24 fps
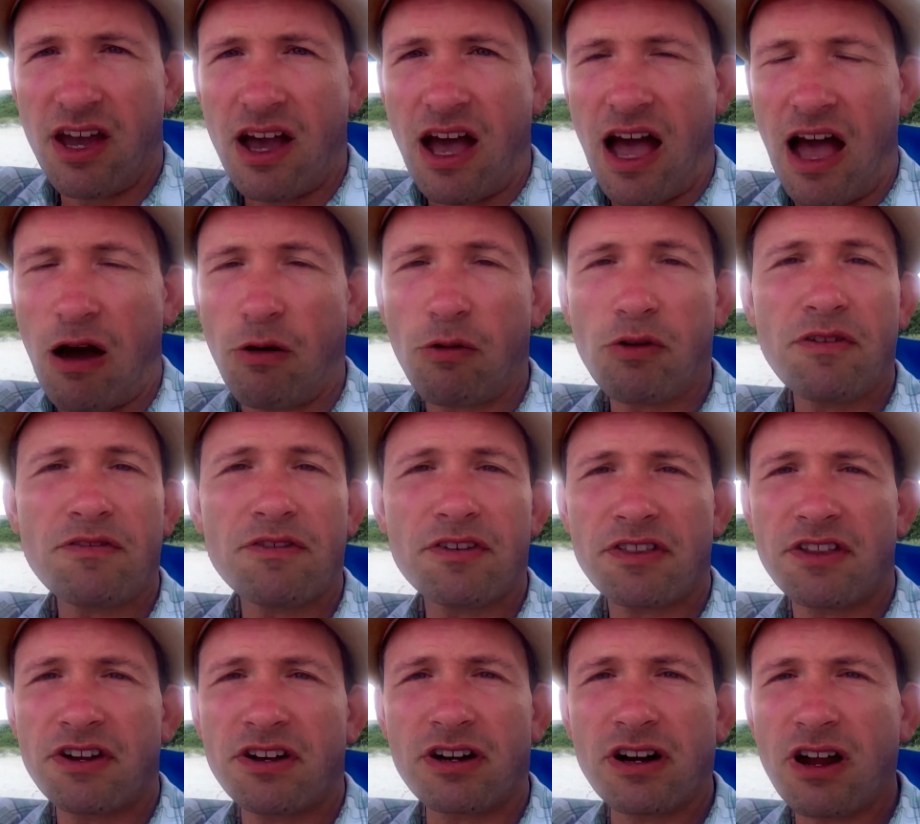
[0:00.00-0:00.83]

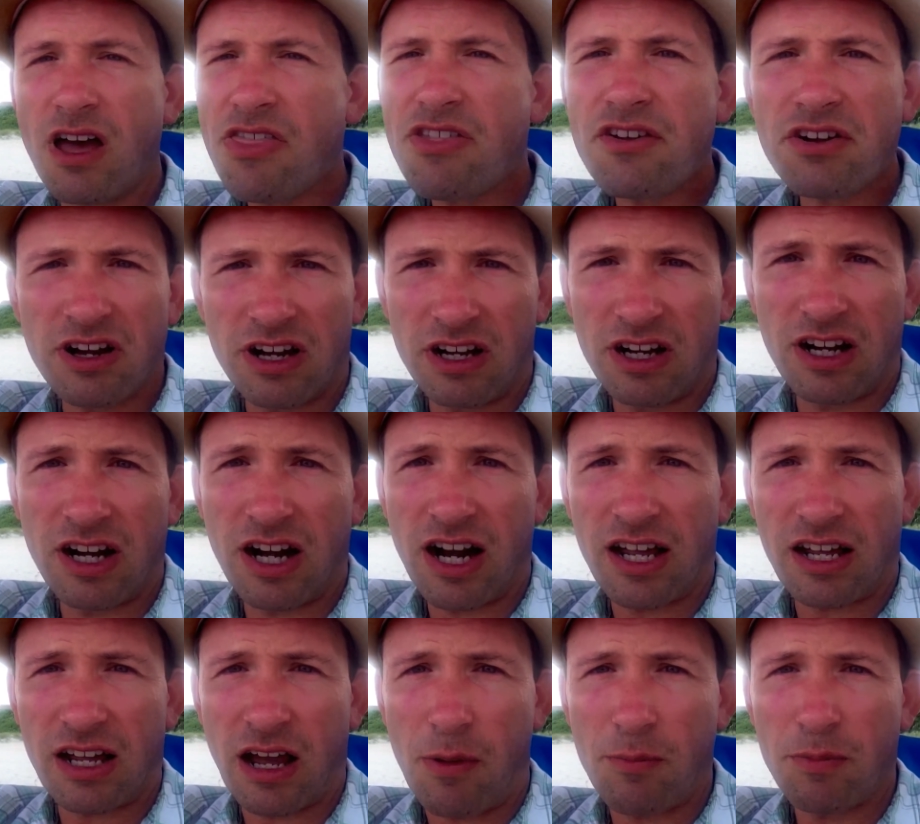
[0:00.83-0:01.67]
However, there are other
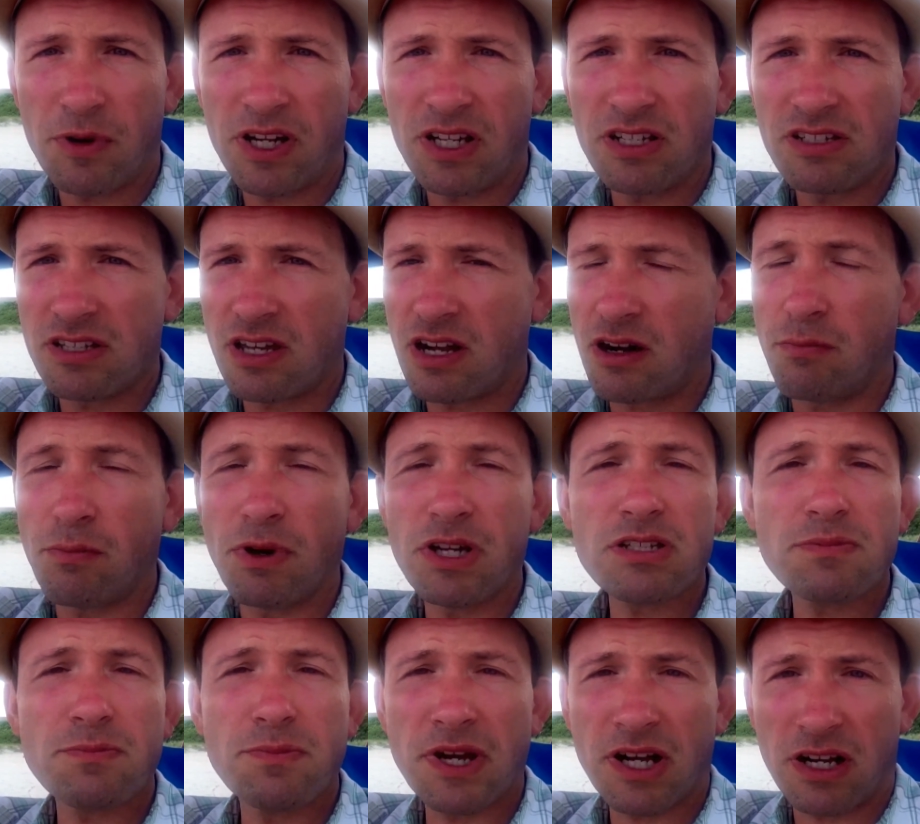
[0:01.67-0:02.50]
internet companies that are
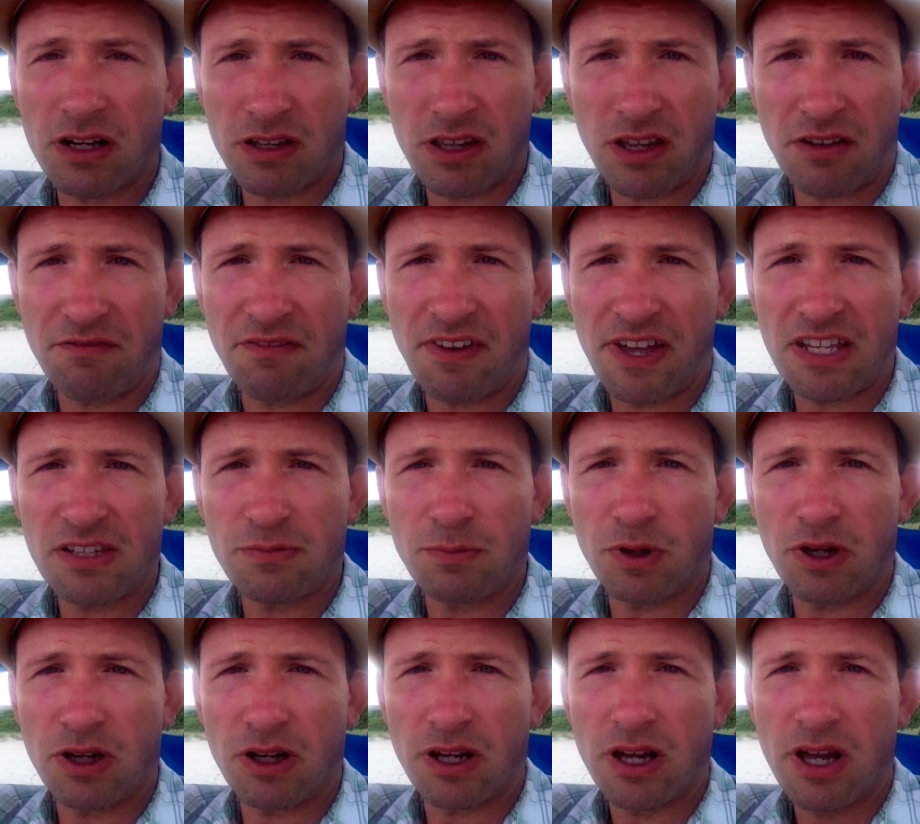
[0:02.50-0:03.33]
much bigger than
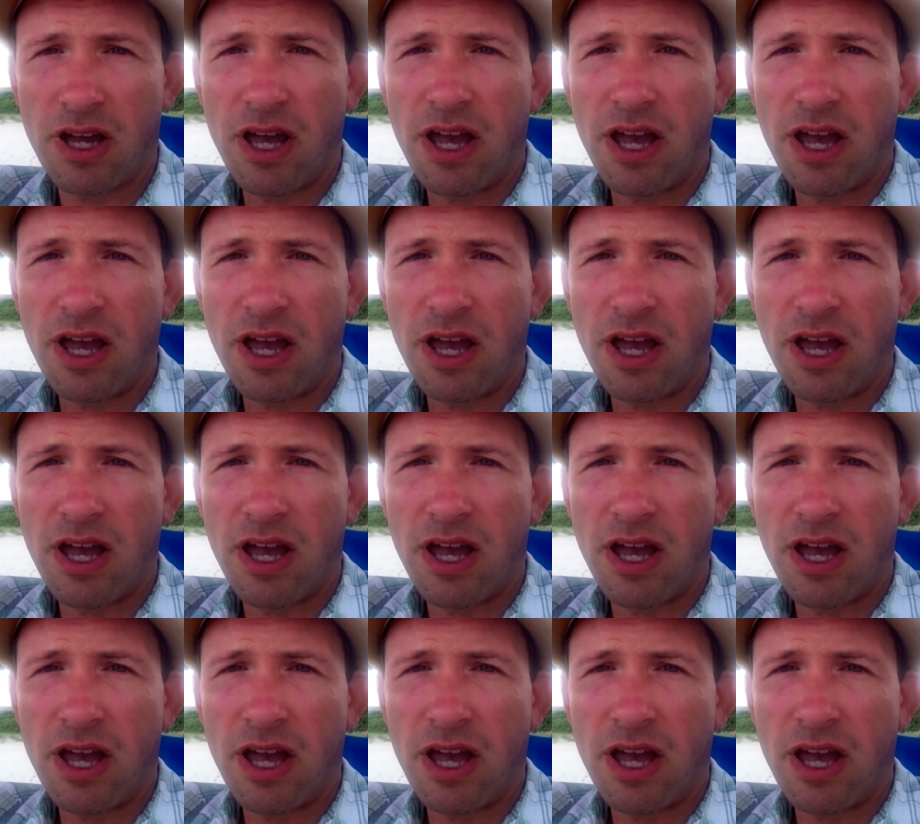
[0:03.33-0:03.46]
Facebook,